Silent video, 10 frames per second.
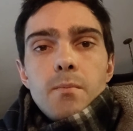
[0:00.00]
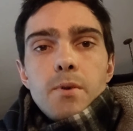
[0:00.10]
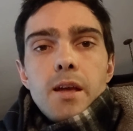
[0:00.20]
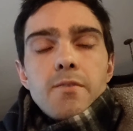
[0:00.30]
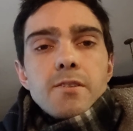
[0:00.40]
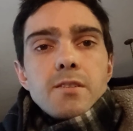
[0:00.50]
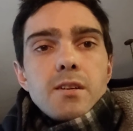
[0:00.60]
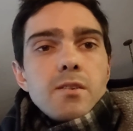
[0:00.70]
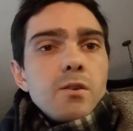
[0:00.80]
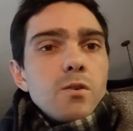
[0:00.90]
but having
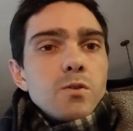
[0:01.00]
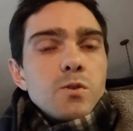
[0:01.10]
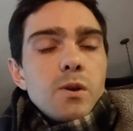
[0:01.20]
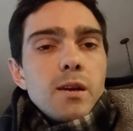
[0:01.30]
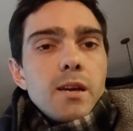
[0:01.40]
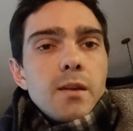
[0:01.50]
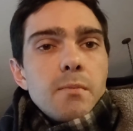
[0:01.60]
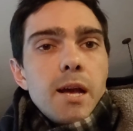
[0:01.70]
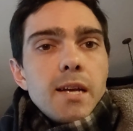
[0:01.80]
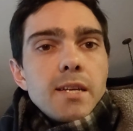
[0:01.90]
done Josue
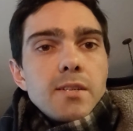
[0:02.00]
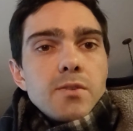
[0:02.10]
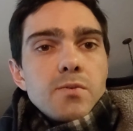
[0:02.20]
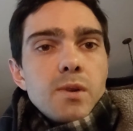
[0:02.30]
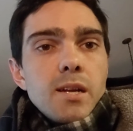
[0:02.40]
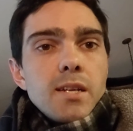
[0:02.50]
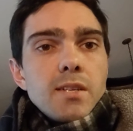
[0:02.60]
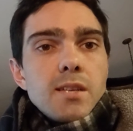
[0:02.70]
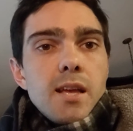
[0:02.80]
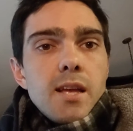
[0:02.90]
and Maggie's
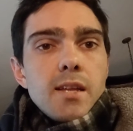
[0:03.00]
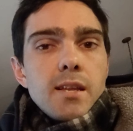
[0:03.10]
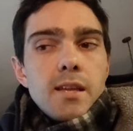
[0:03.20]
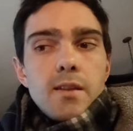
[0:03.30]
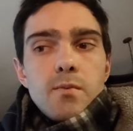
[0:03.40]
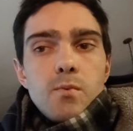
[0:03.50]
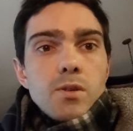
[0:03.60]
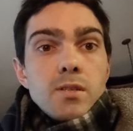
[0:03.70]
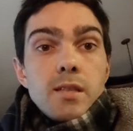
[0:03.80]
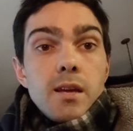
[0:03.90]
rings, and it
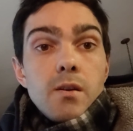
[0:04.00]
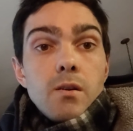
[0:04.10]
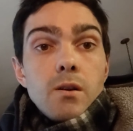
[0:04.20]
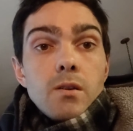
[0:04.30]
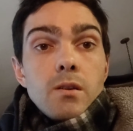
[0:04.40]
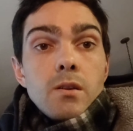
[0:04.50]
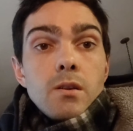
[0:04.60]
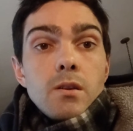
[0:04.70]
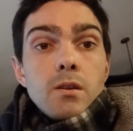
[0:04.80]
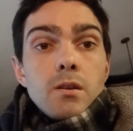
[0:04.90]
wasn't that hard
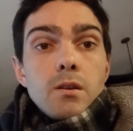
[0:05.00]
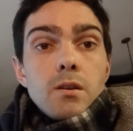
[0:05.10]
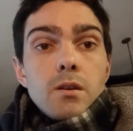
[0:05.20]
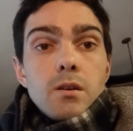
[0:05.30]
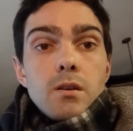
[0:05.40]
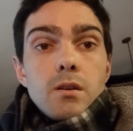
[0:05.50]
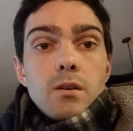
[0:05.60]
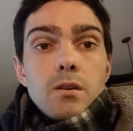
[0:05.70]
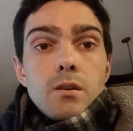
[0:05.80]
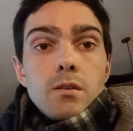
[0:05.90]

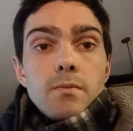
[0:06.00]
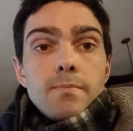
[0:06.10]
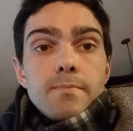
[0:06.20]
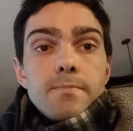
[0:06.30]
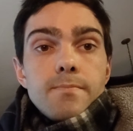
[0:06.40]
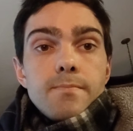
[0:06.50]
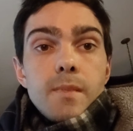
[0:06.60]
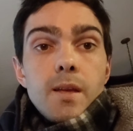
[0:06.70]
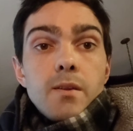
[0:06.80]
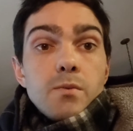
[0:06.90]
uh,
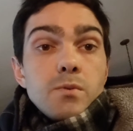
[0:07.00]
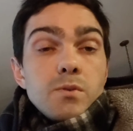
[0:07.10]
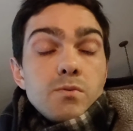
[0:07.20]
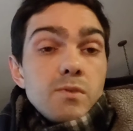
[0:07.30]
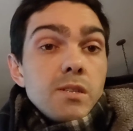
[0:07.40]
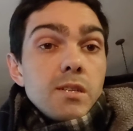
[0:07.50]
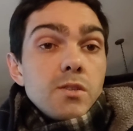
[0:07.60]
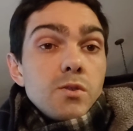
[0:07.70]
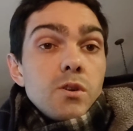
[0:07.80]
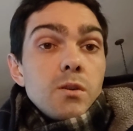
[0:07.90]
and it was really
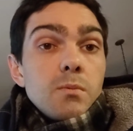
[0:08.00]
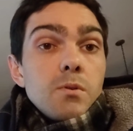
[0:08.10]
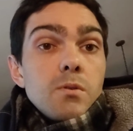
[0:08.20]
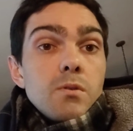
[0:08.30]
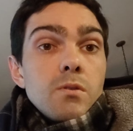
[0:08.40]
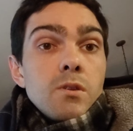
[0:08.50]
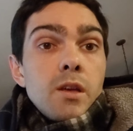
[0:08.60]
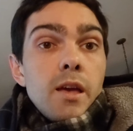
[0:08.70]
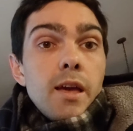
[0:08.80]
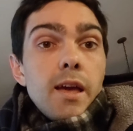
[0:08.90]
enjoyable
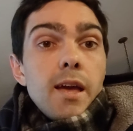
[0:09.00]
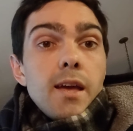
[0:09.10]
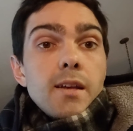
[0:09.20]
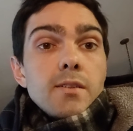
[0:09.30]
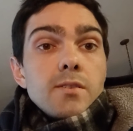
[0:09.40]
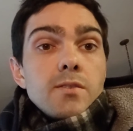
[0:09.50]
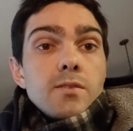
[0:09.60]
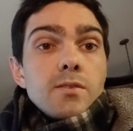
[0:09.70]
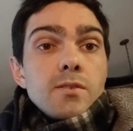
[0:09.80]
and